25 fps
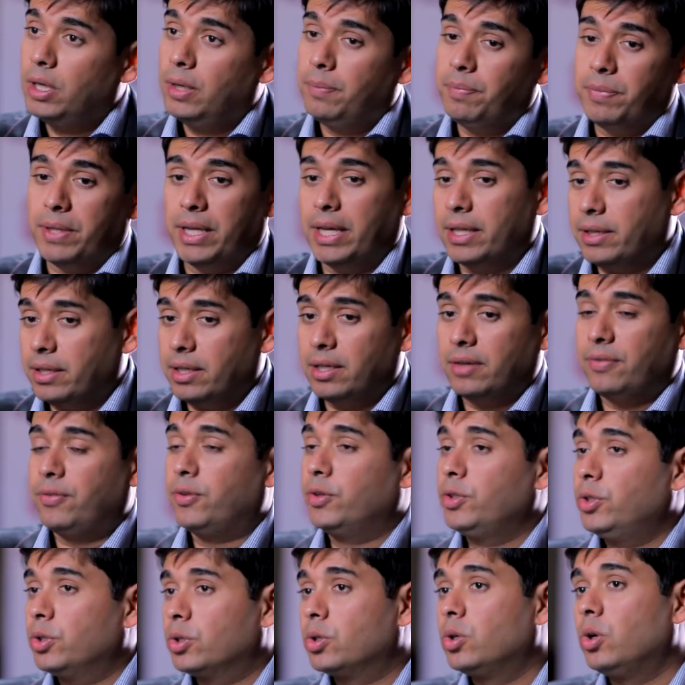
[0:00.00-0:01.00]
and therefore
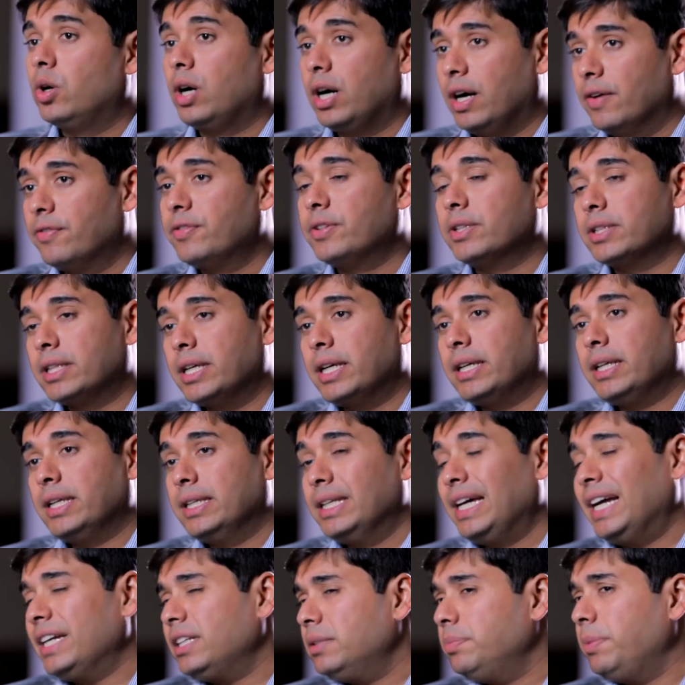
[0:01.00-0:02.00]
you go after that. And
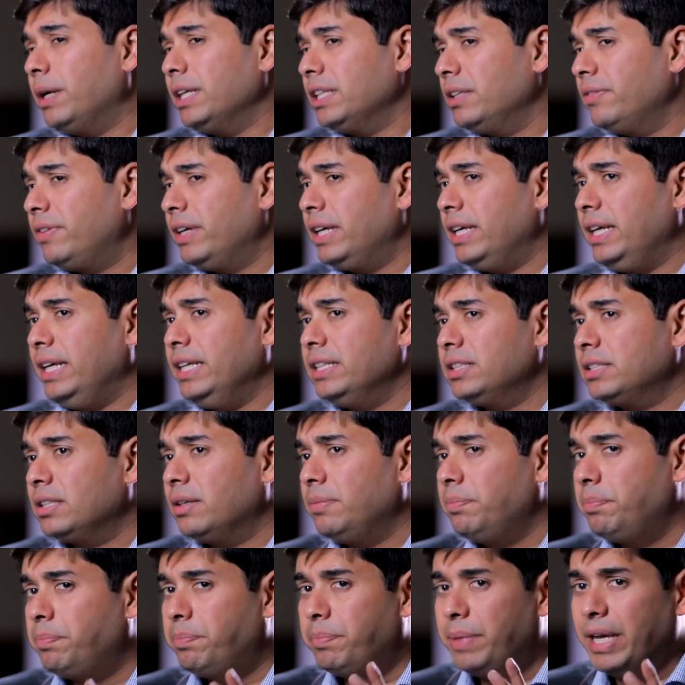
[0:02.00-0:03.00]
that, by the way, is a
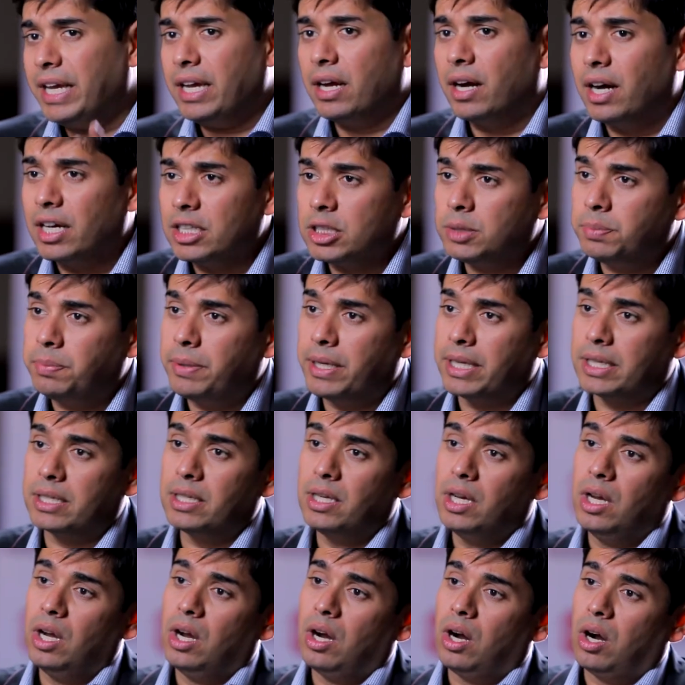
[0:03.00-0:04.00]
big aspect
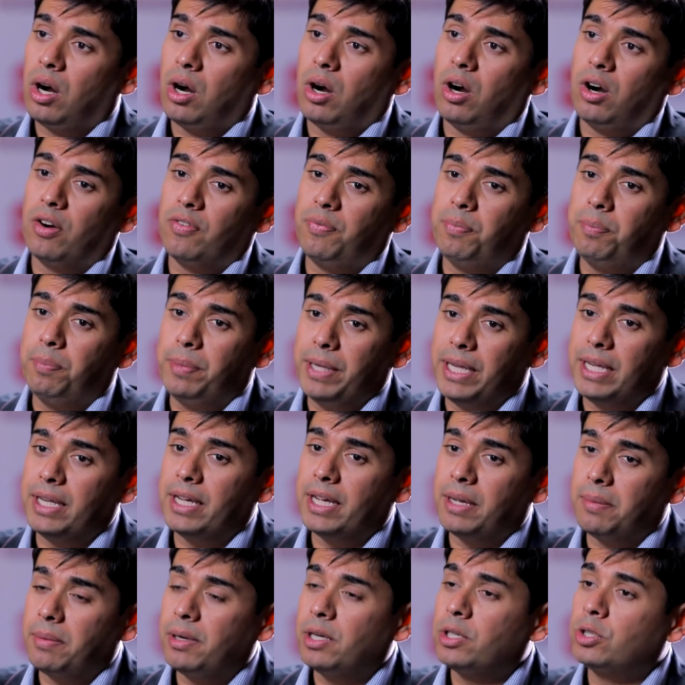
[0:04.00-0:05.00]
of being
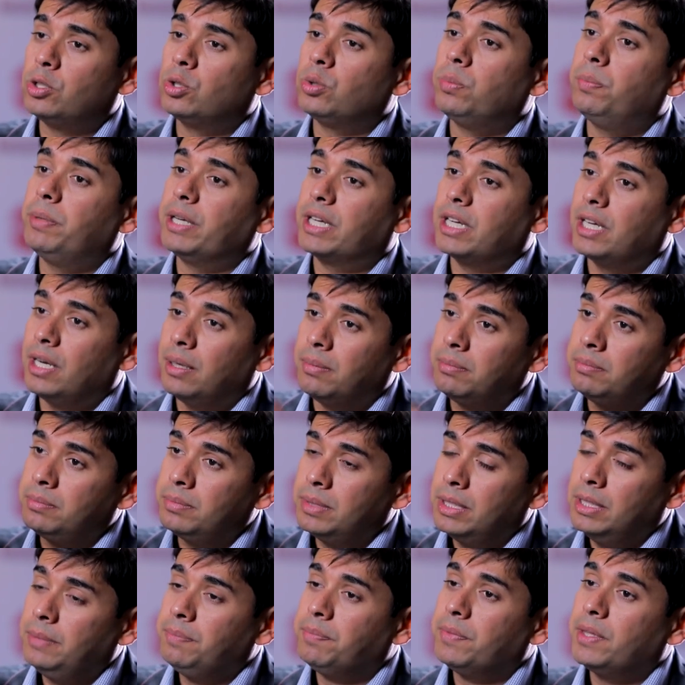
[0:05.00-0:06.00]
able to become,
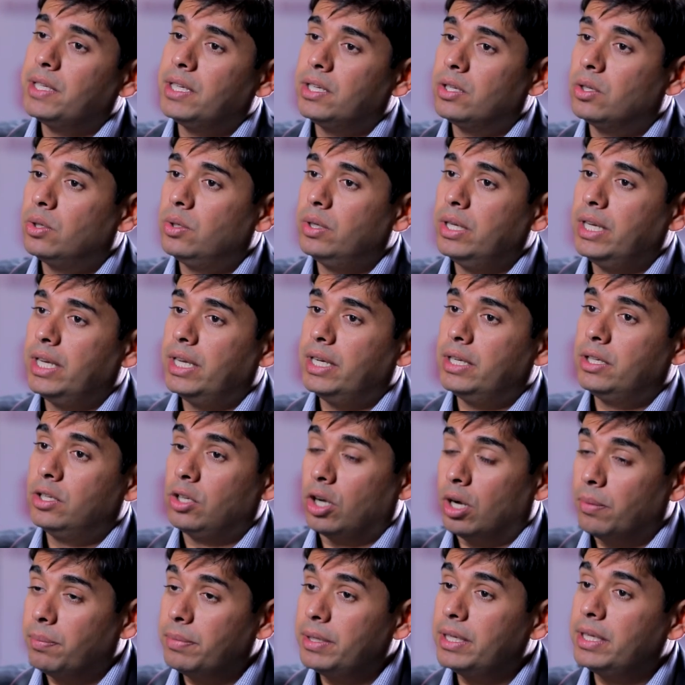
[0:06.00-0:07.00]
you know, a
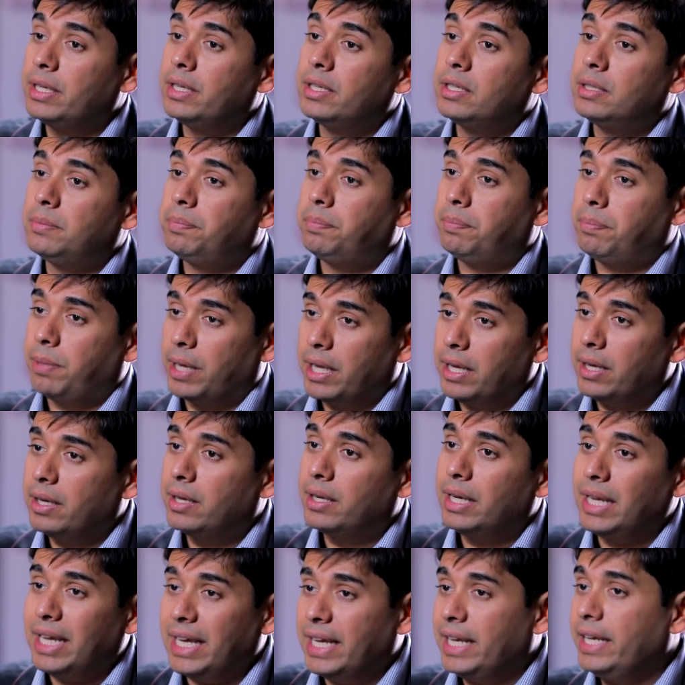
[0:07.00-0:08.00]
dominant
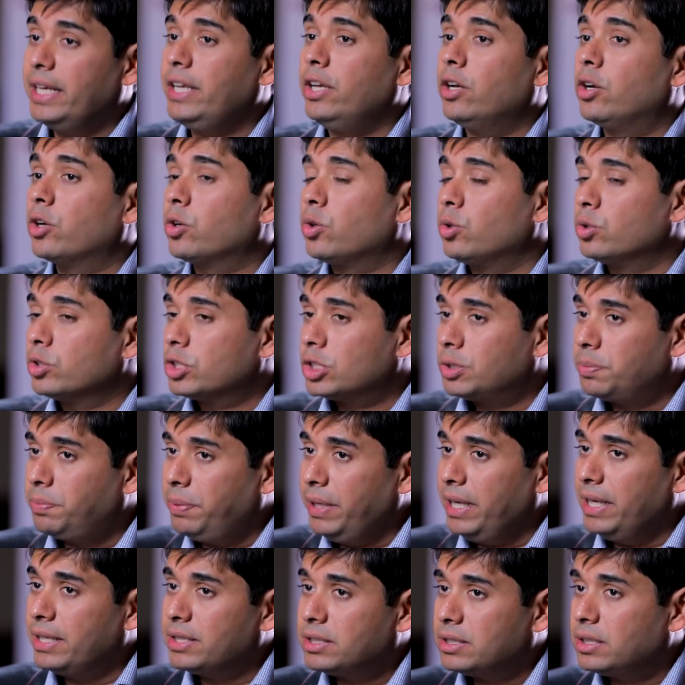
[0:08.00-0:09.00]
player in your own
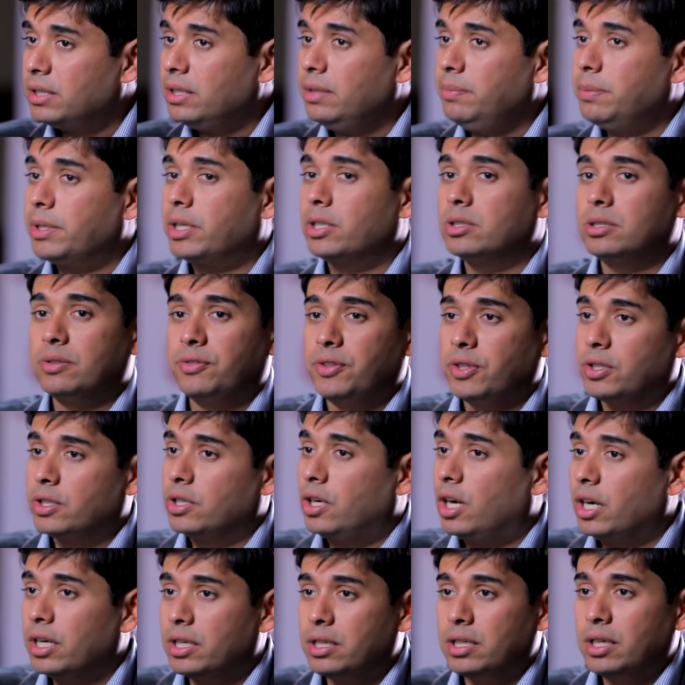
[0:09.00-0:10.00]
space, because if you're
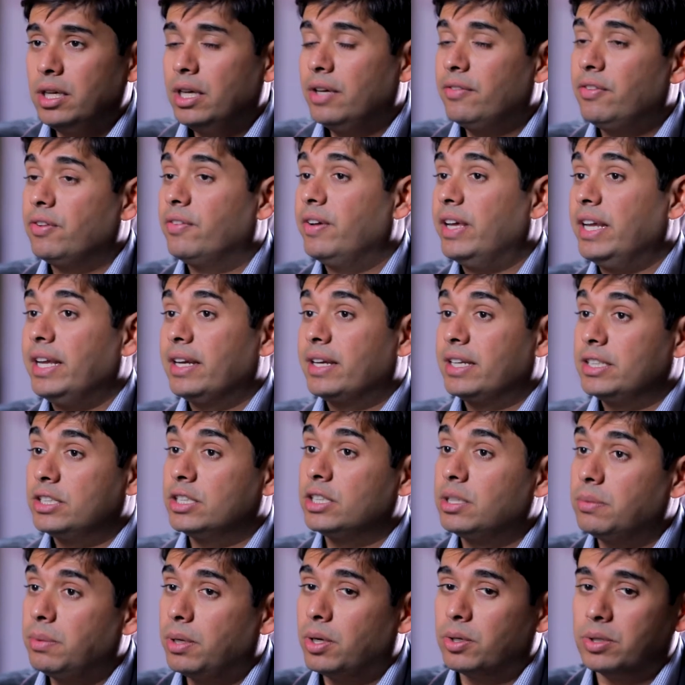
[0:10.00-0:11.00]
not, if you're very rigid
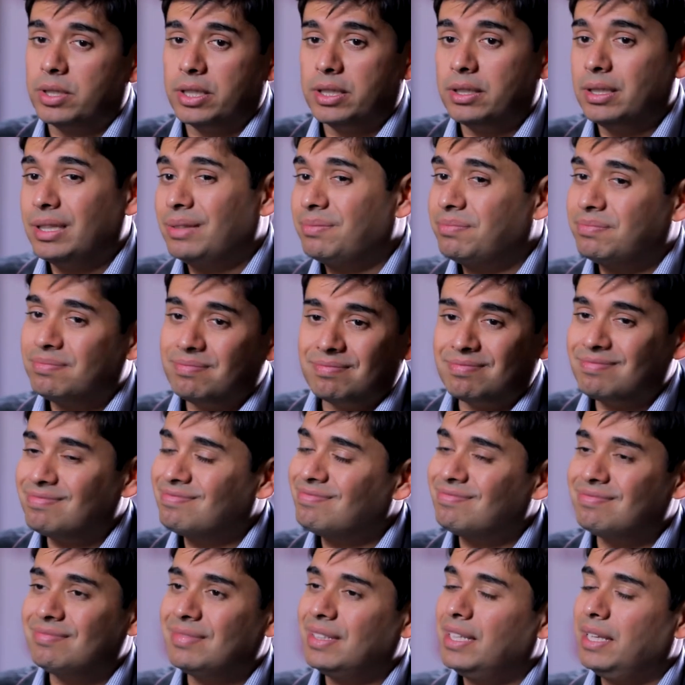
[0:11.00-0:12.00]
about it,
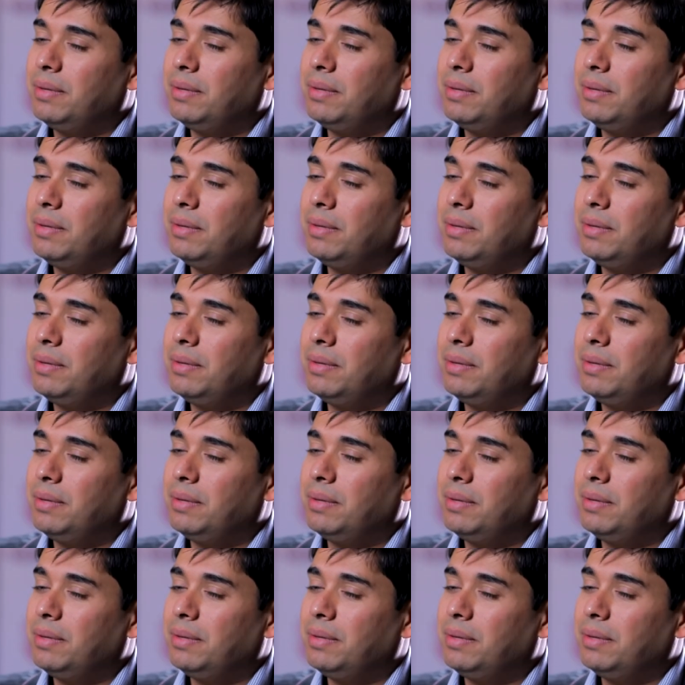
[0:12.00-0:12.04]
it